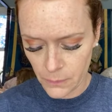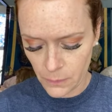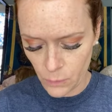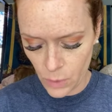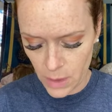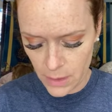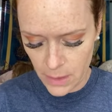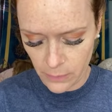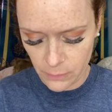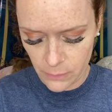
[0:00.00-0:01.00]
Way
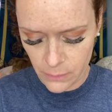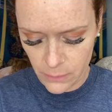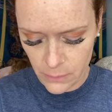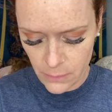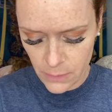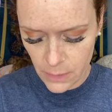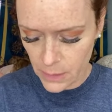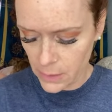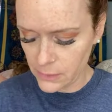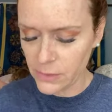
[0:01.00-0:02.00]
down.
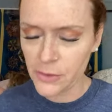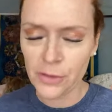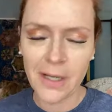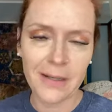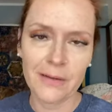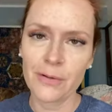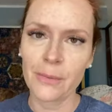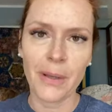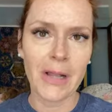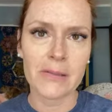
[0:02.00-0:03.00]
So I try to give her a
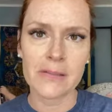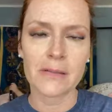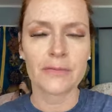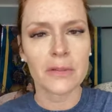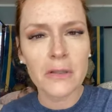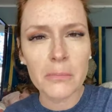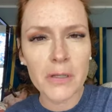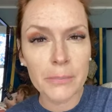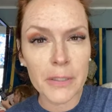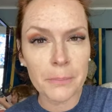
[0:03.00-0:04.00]
balance of a little bit
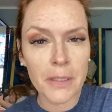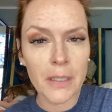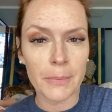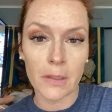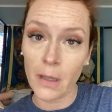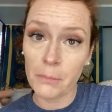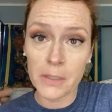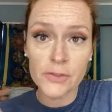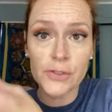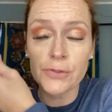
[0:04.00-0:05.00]
of Blippi, but not
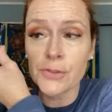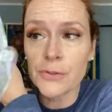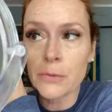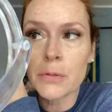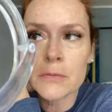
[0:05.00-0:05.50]
much YouTube.